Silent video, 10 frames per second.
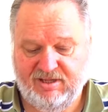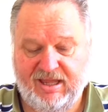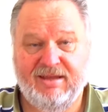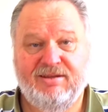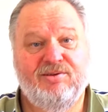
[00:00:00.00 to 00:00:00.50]

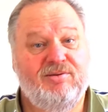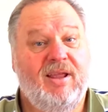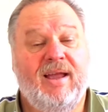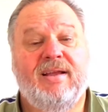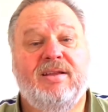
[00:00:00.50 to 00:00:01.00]
I do
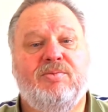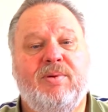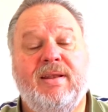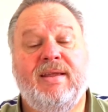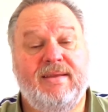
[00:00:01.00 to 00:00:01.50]
like it
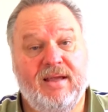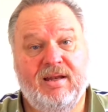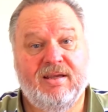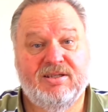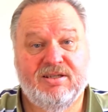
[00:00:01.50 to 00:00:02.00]
when they
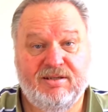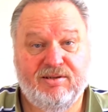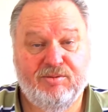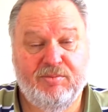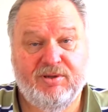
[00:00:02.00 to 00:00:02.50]
tell us a
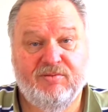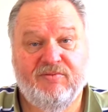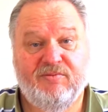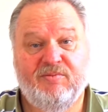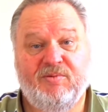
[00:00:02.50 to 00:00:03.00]
little bit
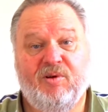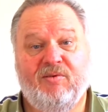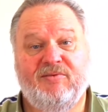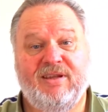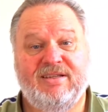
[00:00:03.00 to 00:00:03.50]
of
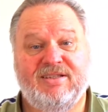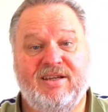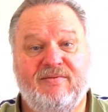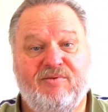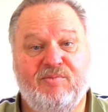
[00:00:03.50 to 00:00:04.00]
this
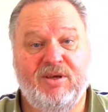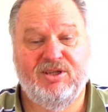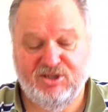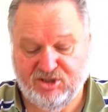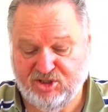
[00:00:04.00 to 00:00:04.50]

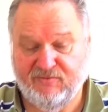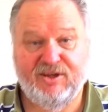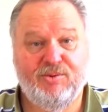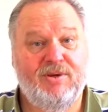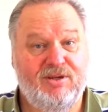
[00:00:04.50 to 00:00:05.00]
information so
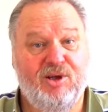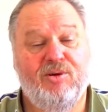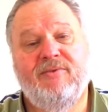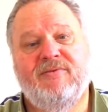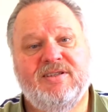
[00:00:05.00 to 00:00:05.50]
that we
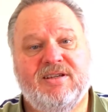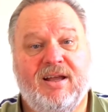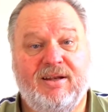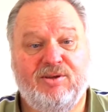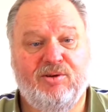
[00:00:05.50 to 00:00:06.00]
know if it's
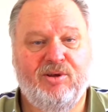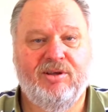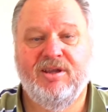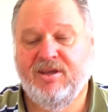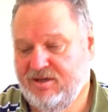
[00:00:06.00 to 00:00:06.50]
colored or
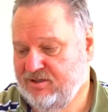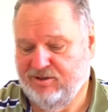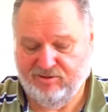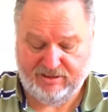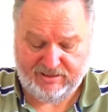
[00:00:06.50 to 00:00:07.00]
not.
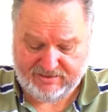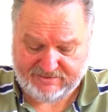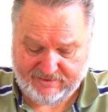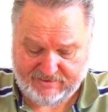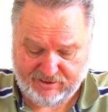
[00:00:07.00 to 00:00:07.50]
So clearly
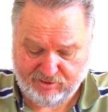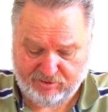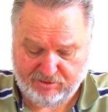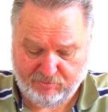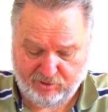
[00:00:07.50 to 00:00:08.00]
stated
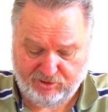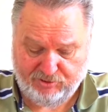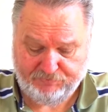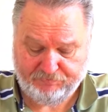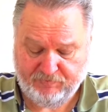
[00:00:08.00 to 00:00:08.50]
on the
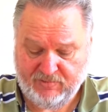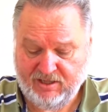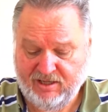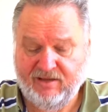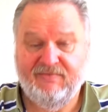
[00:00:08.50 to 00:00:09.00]
bottle
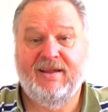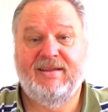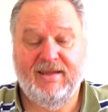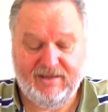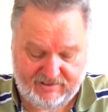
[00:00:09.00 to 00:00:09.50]

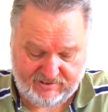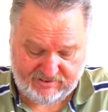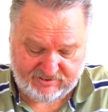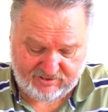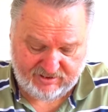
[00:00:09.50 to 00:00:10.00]
that it
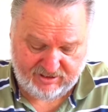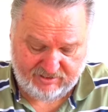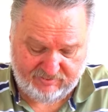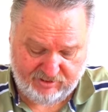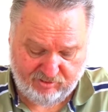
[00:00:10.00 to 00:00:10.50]
is
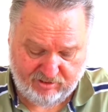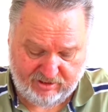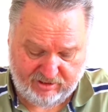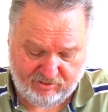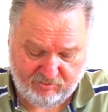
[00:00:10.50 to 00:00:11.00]
no
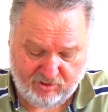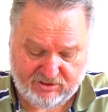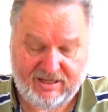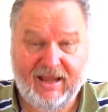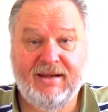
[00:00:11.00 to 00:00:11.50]
color
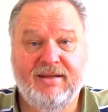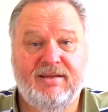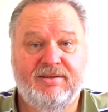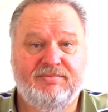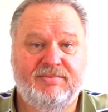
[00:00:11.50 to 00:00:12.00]
was
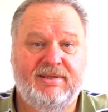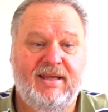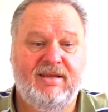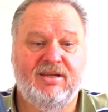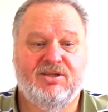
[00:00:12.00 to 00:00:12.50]
added,
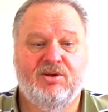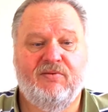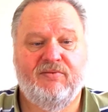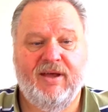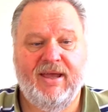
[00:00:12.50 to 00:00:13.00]
10 years
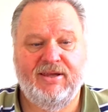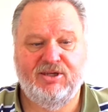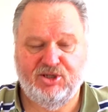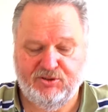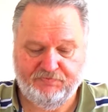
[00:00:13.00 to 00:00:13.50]
of
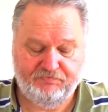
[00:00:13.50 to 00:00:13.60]
age.